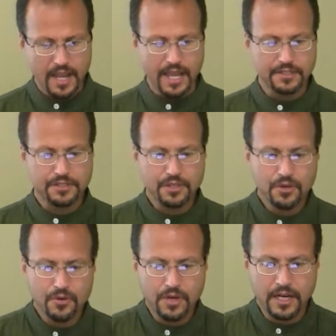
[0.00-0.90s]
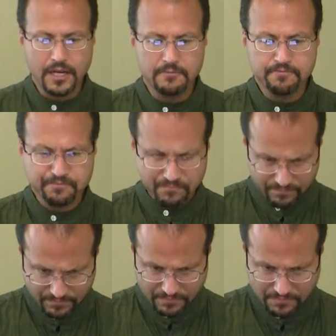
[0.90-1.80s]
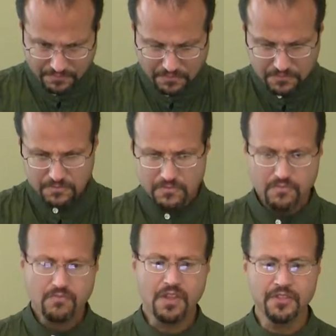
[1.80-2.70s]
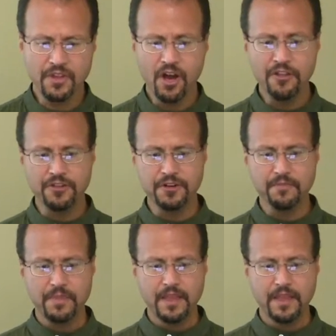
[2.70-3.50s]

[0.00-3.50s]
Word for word: And so the author